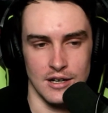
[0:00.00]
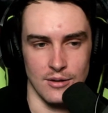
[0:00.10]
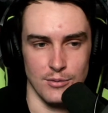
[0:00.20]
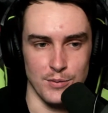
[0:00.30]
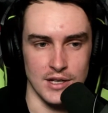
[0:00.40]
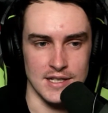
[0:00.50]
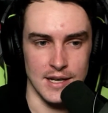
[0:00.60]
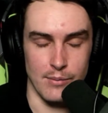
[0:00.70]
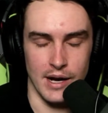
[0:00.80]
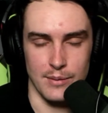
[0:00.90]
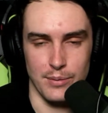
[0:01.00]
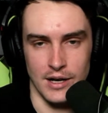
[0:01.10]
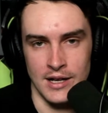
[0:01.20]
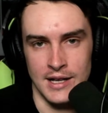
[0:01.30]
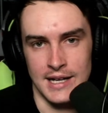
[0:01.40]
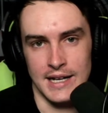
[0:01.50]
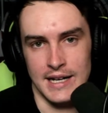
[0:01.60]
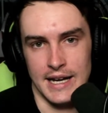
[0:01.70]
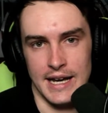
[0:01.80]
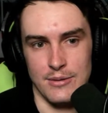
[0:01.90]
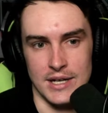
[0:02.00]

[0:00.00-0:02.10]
We might see him back, but he